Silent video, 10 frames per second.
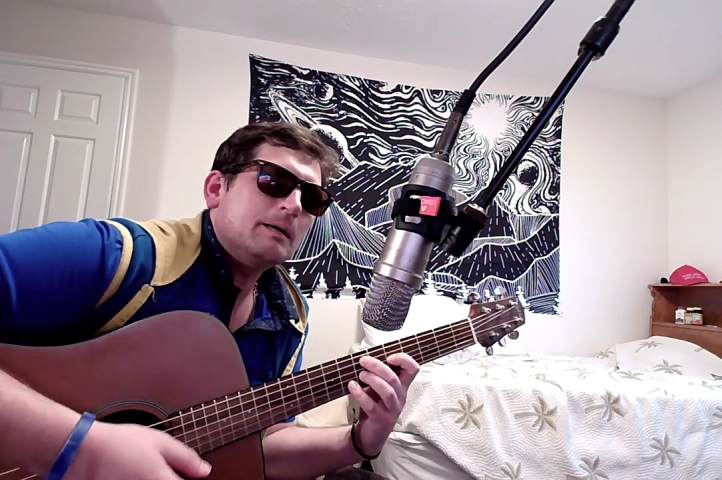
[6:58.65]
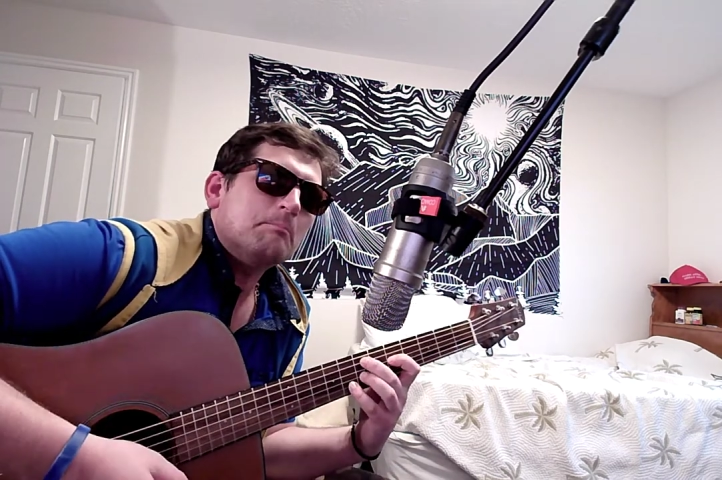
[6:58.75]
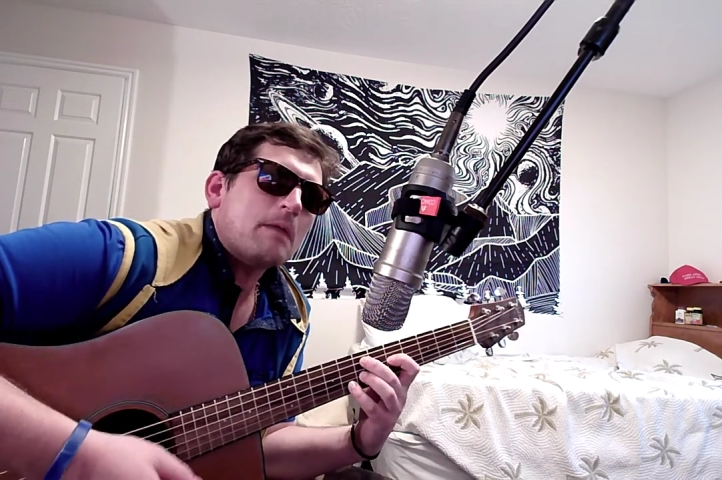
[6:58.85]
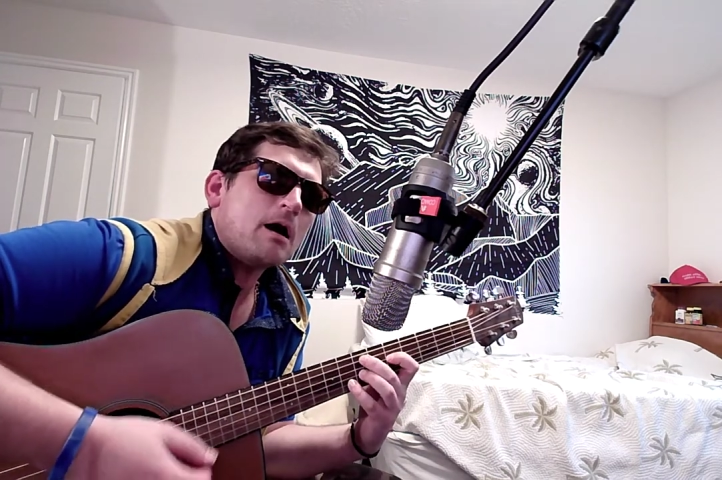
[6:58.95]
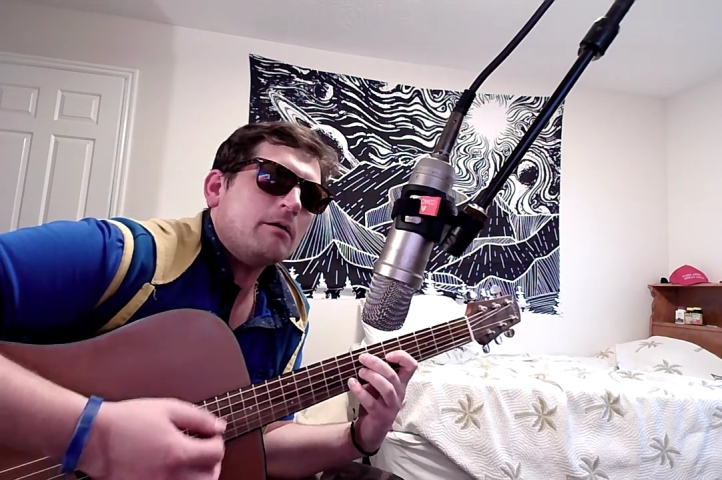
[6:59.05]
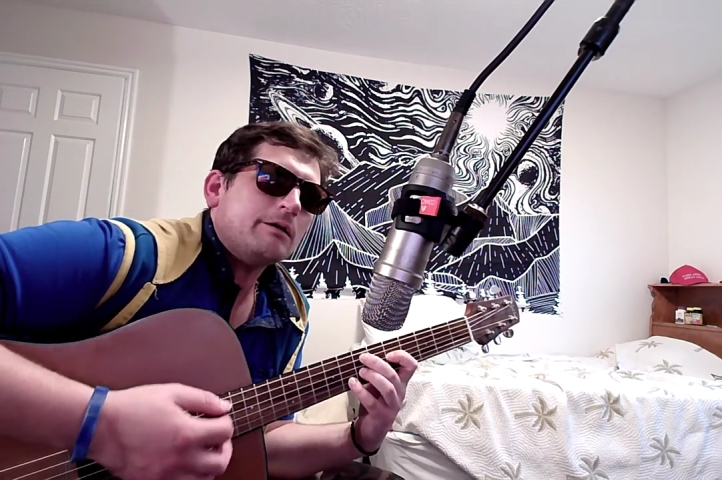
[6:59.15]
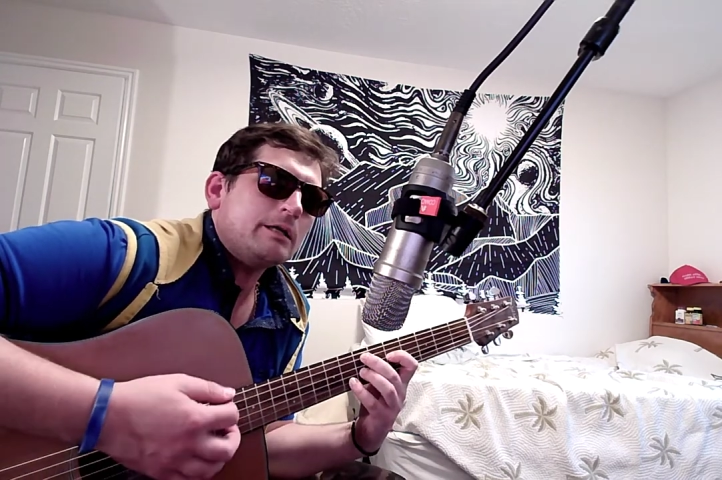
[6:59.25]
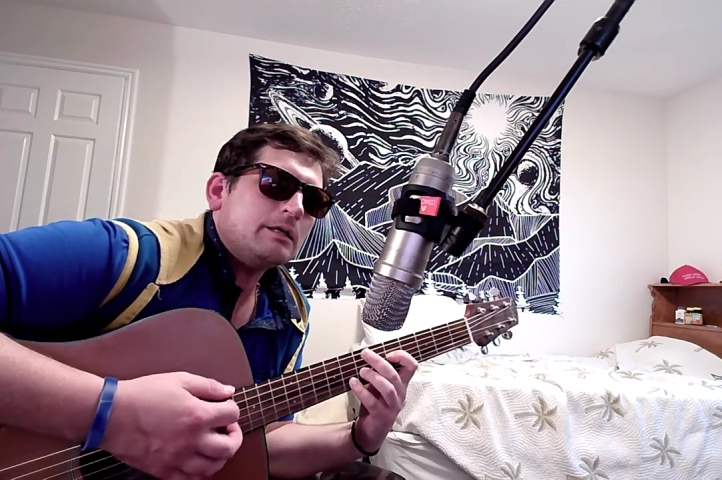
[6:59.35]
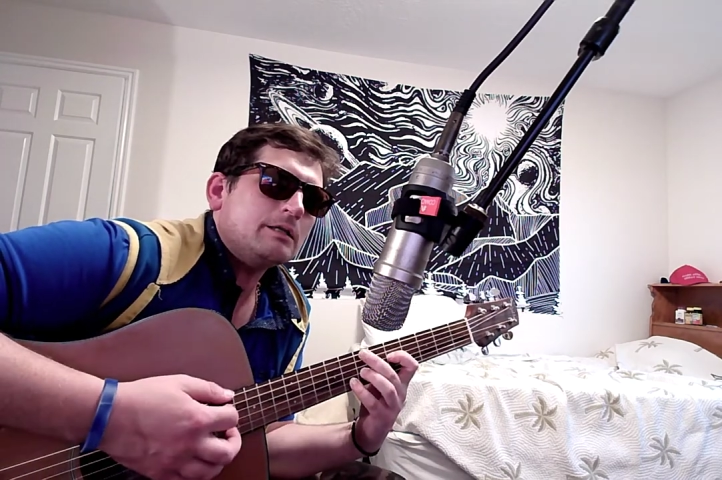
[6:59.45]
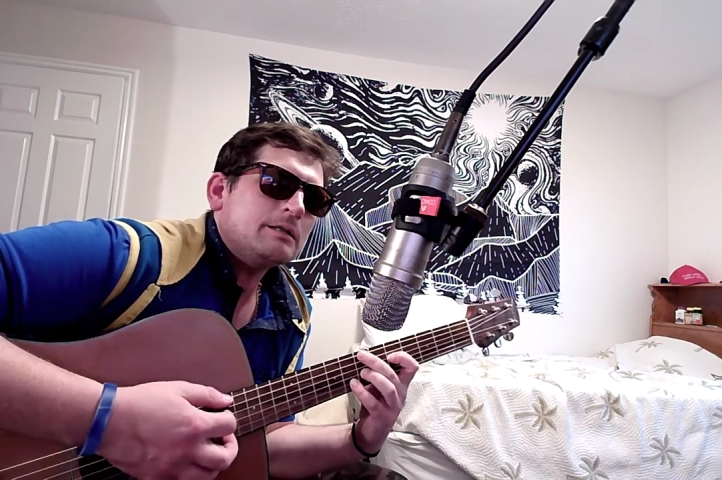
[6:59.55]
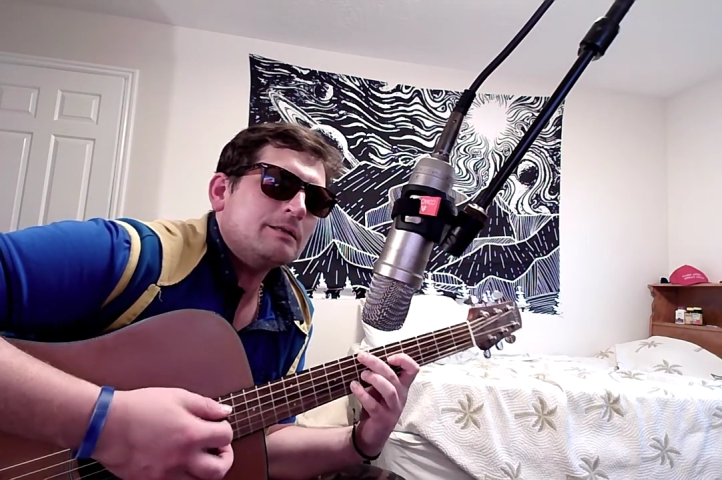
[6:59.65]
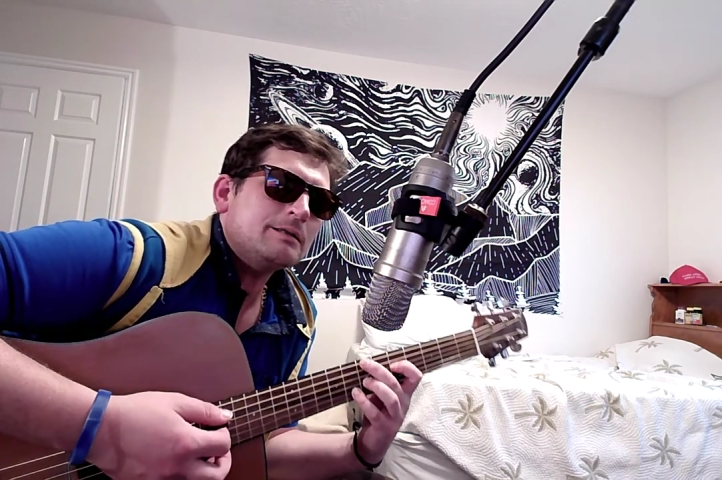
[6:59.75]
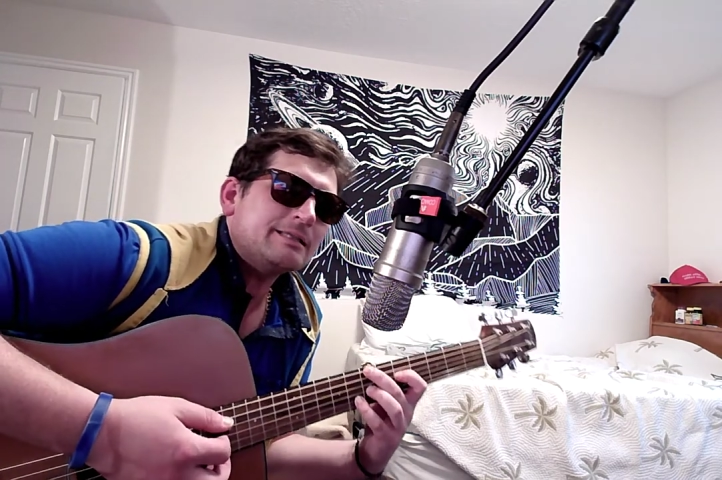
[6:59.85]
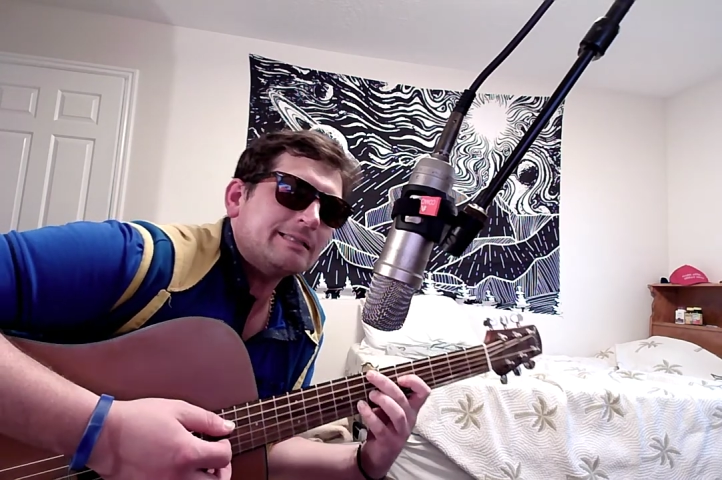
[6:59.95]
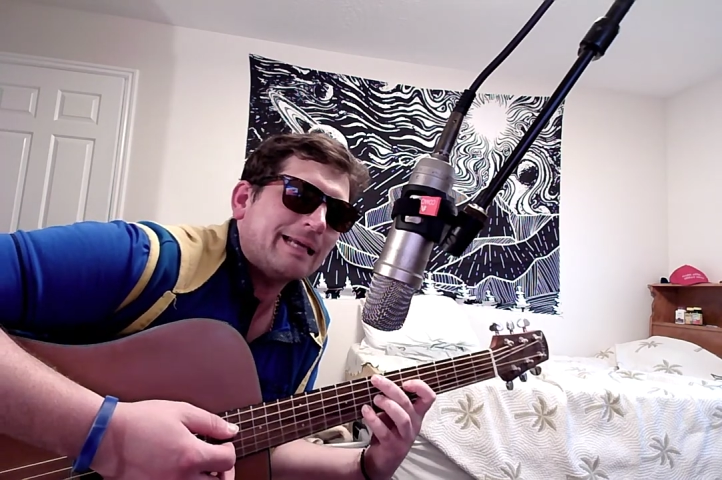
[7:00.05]
Martin
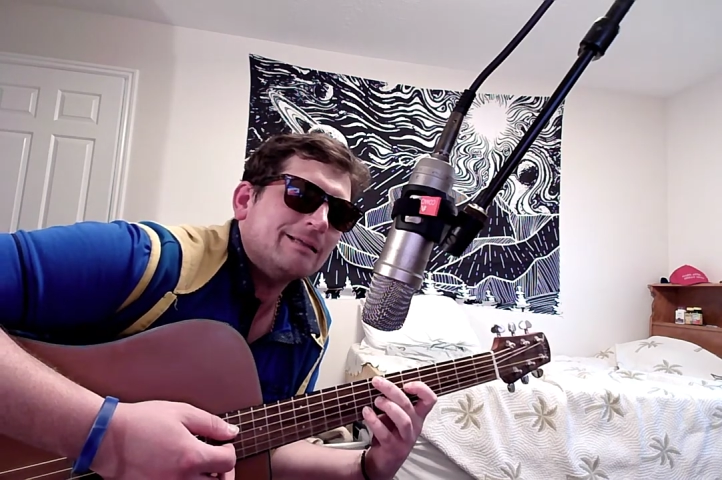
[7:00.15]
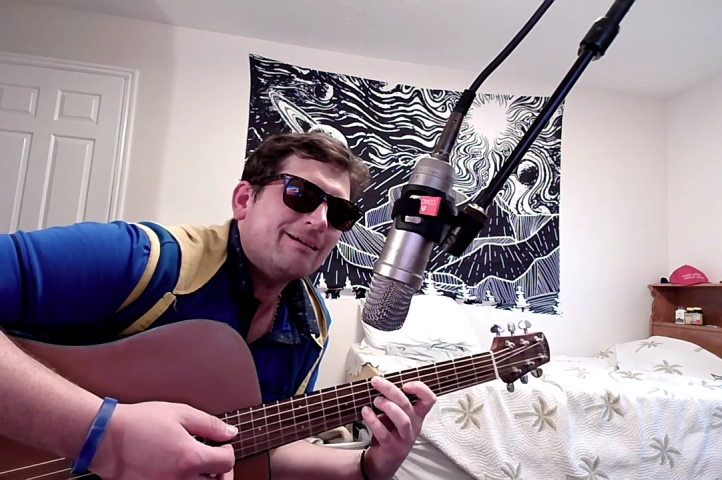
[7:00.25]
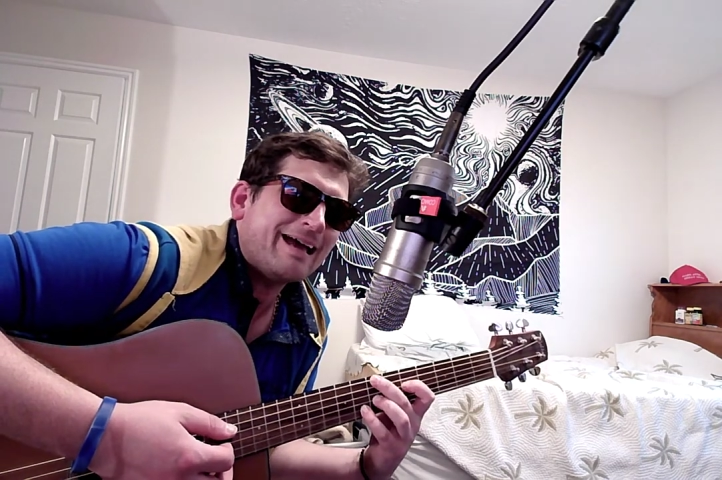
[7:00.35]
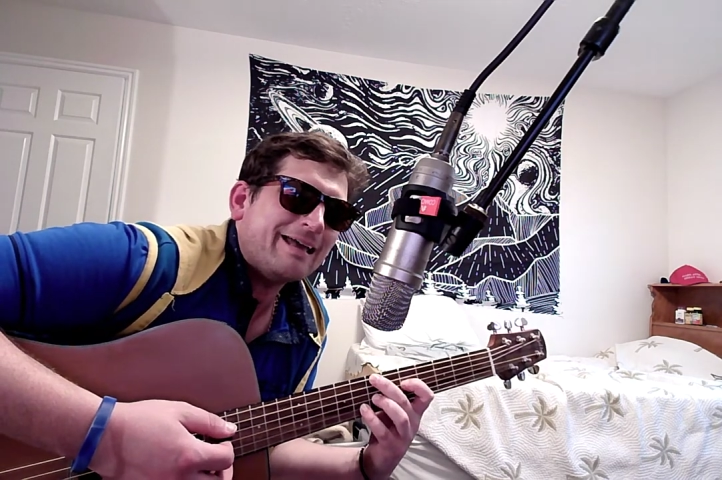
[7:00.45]
Taylor had a